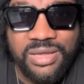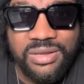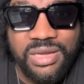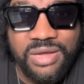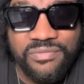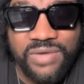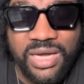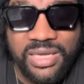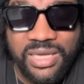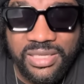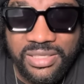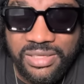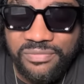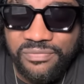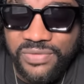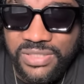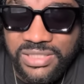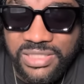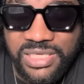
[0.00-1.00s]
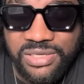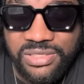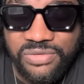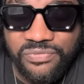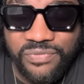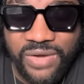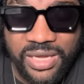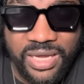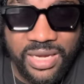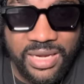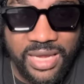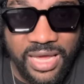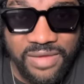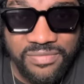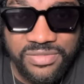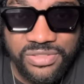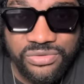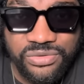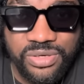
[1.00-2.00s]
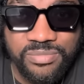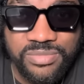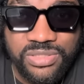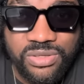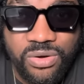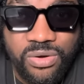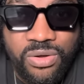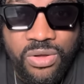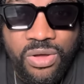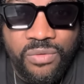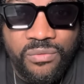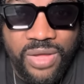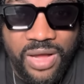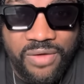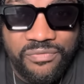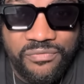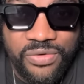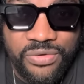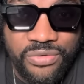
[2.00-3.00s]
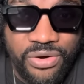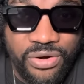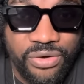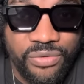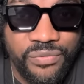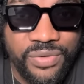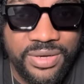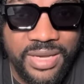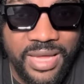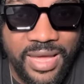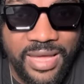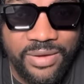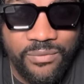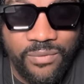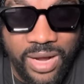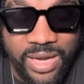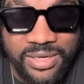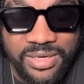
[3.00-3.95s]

never get it to see it via live stream. So we have to work with like what